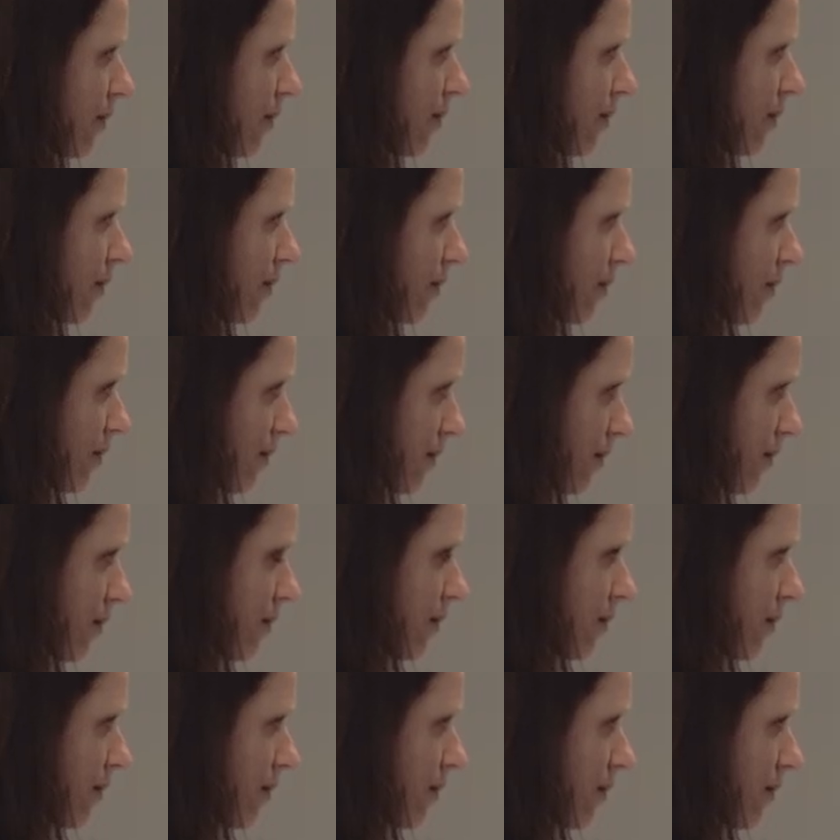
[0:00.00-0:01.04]

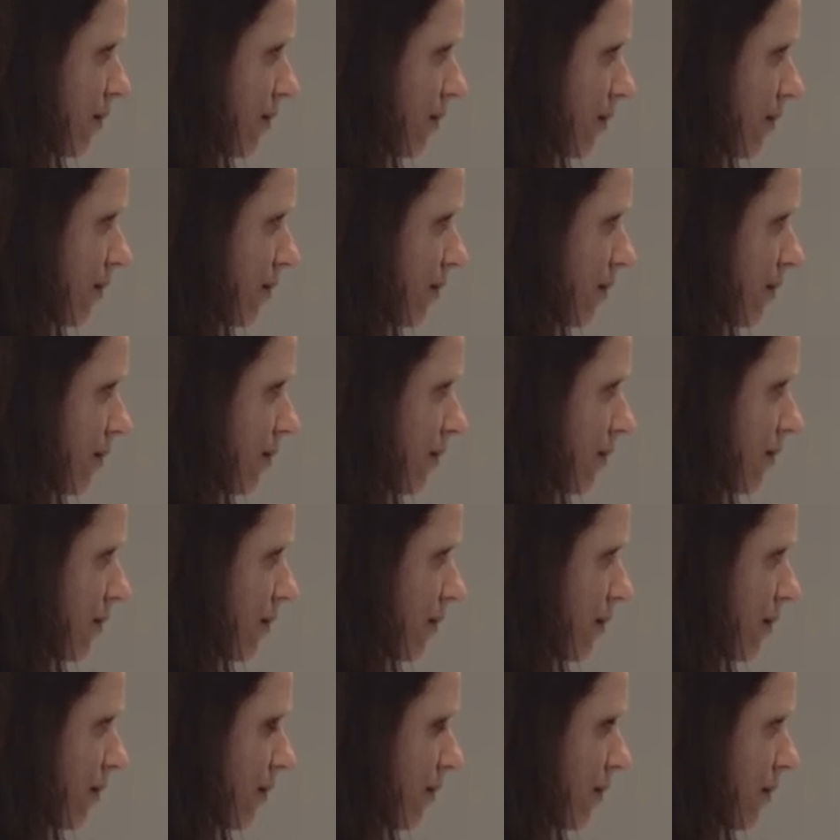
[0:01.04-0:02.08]

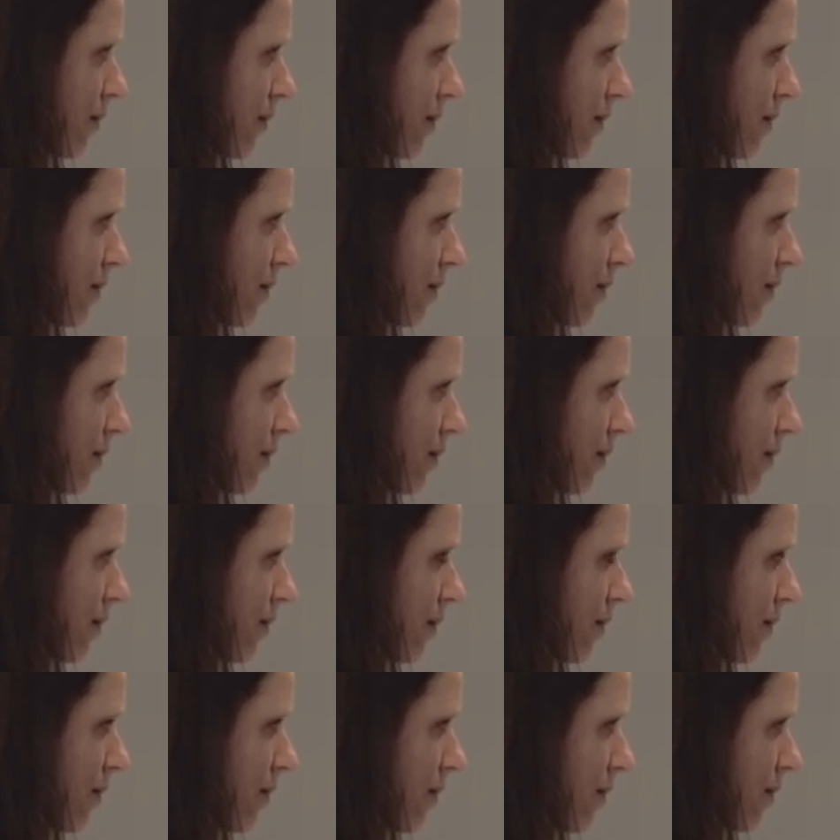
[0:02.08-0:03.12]

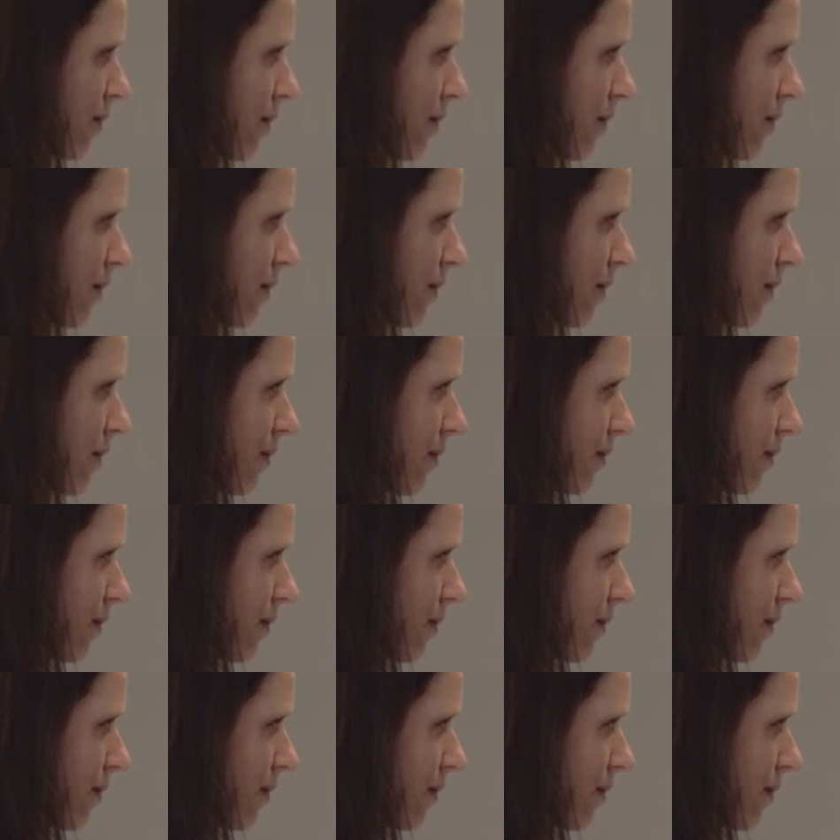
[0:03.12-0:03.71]
(not speaking)